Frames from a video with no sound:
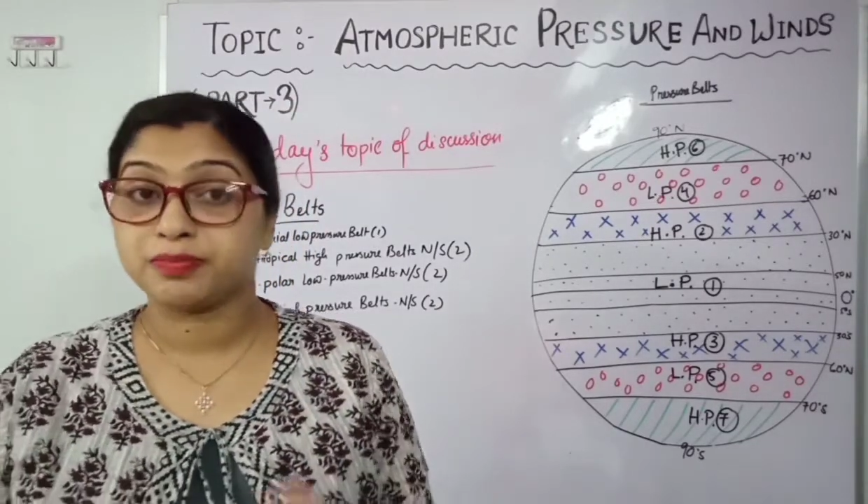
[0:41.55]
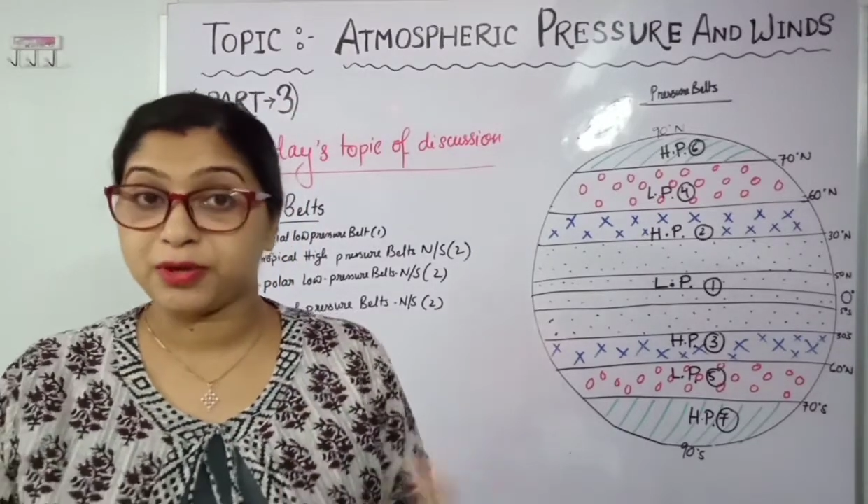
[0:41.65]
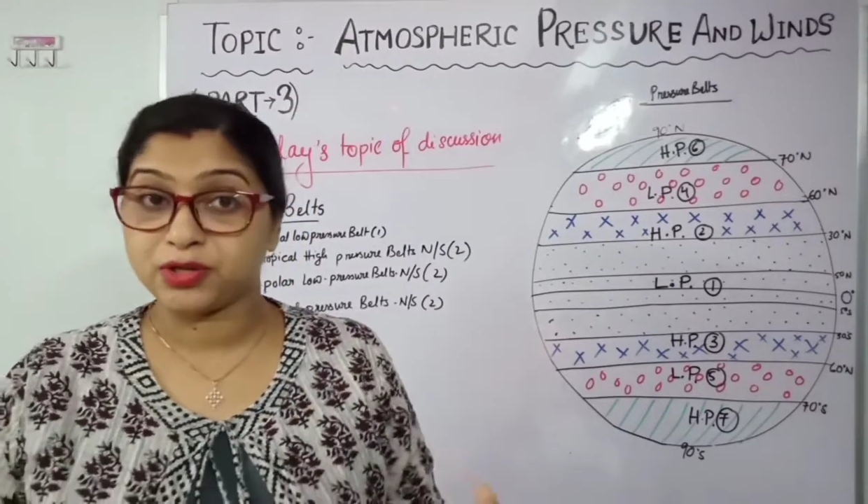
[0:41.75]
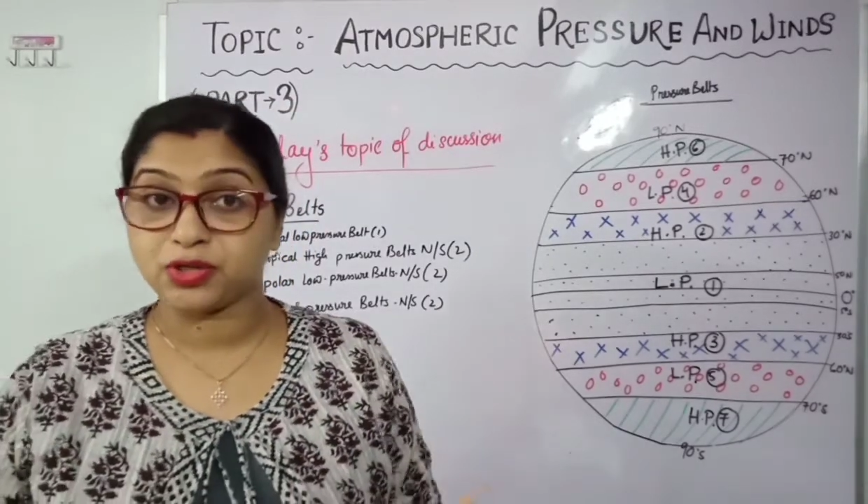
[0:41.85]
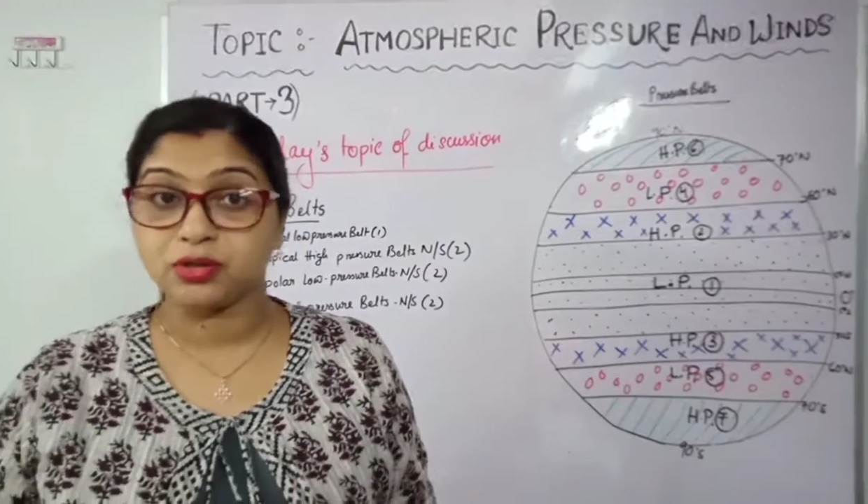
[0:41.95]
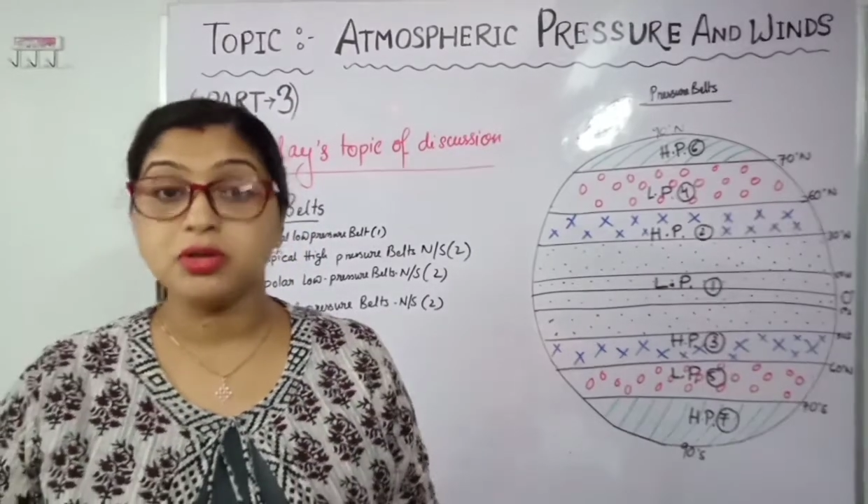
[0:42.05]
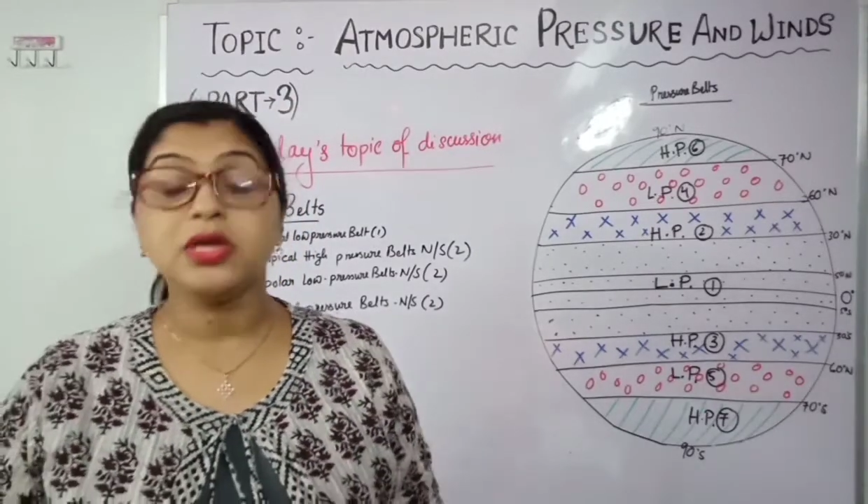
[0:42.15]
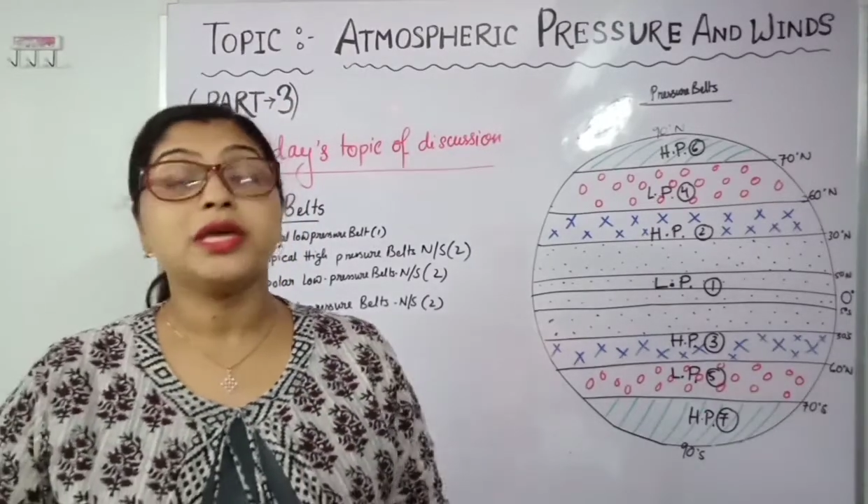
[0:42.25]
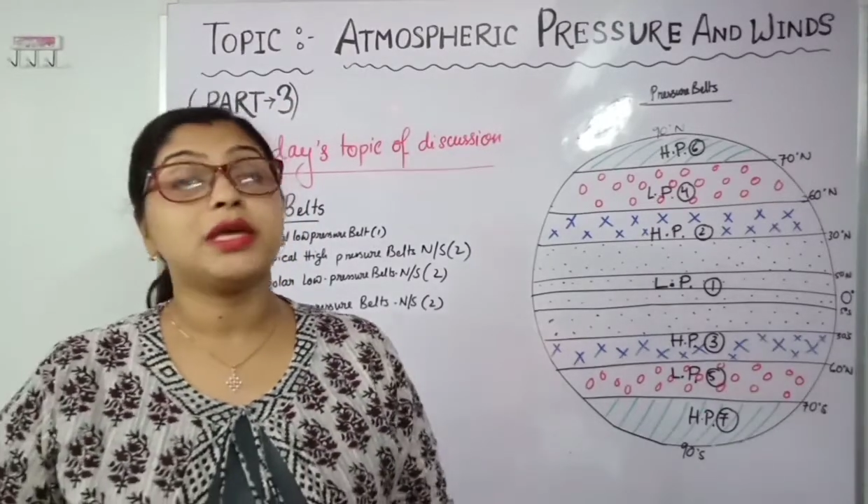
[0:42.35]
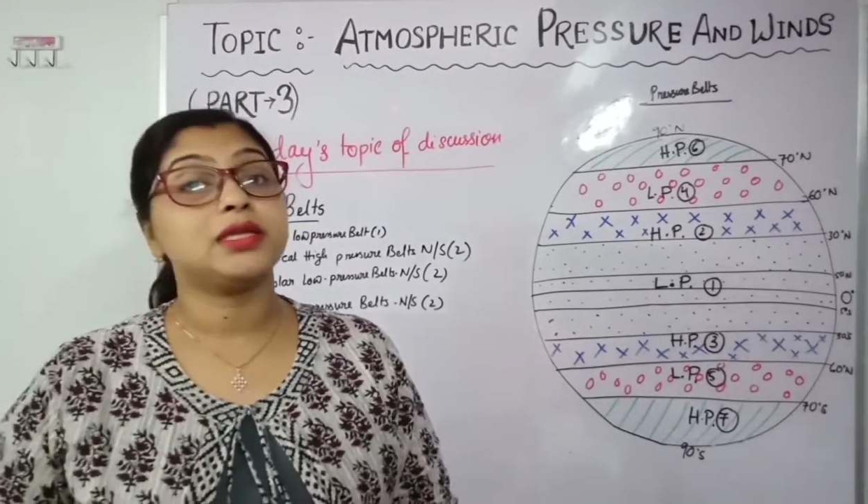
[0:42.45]
pressure
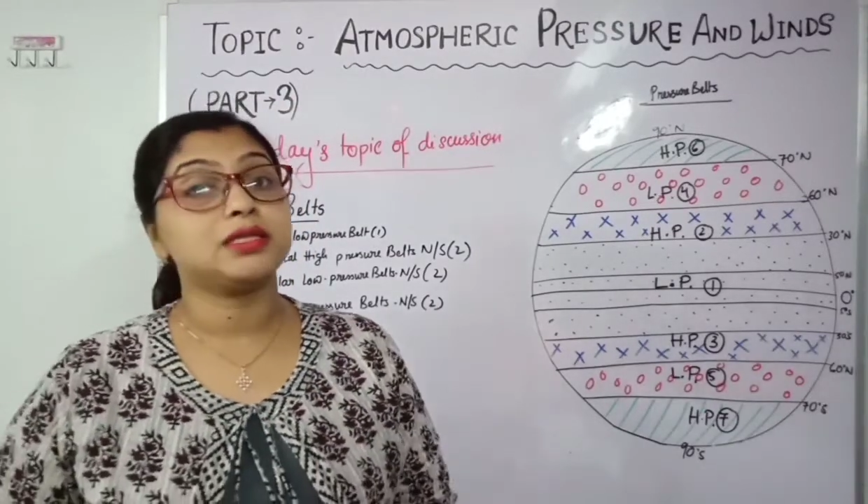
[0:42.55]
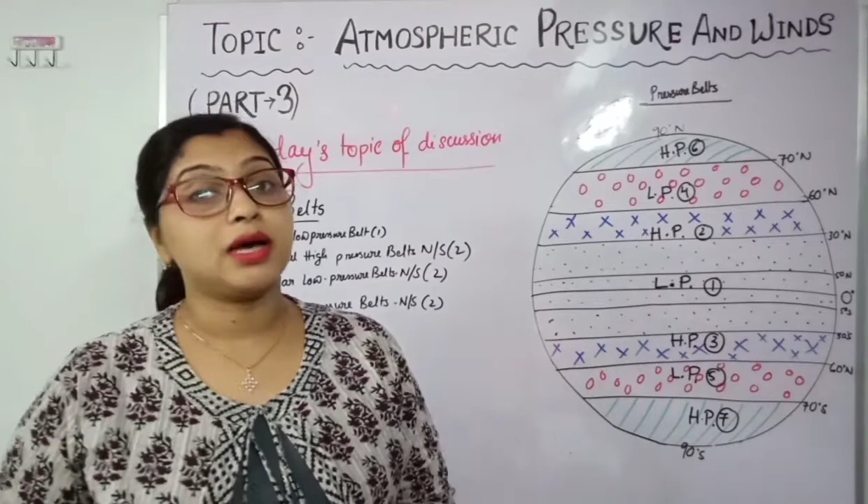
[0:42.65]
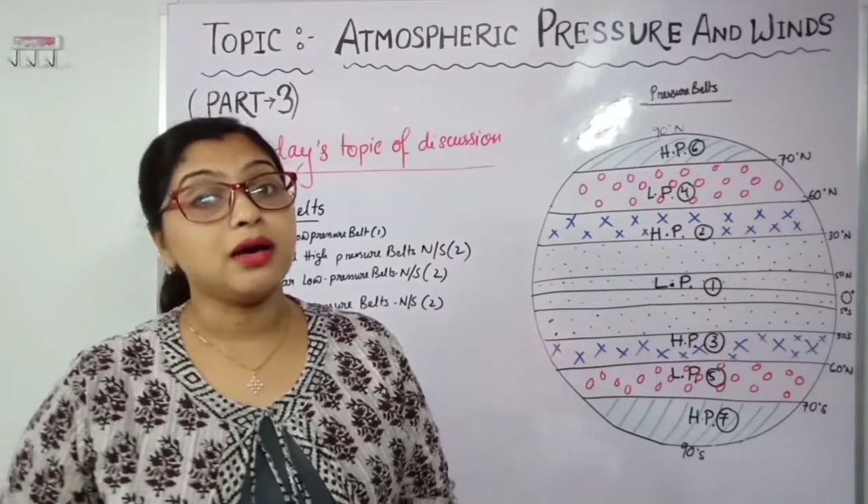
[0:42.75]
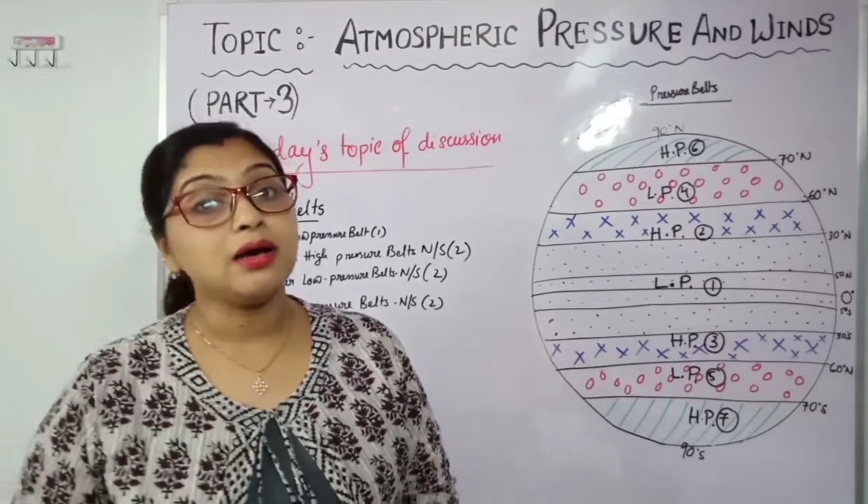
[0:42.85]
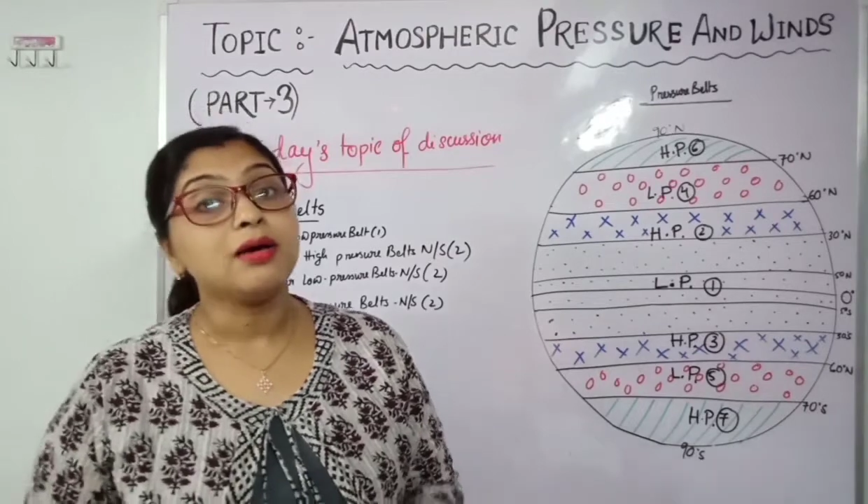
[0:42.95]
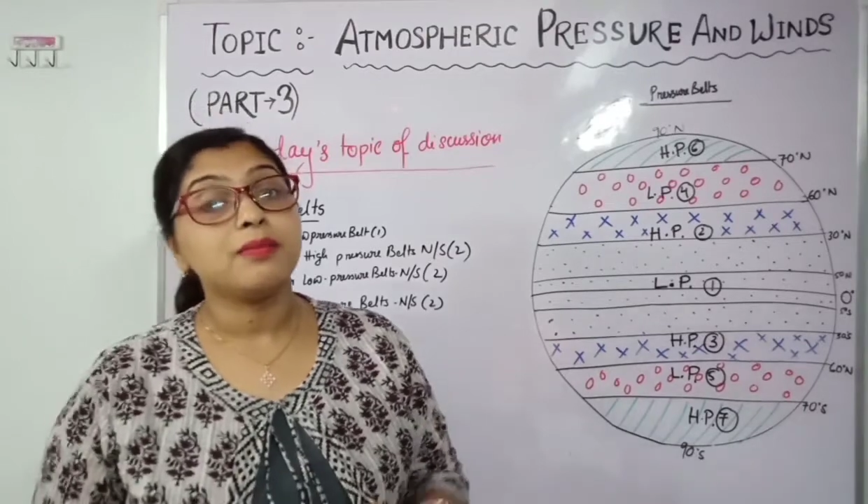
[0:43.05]
is the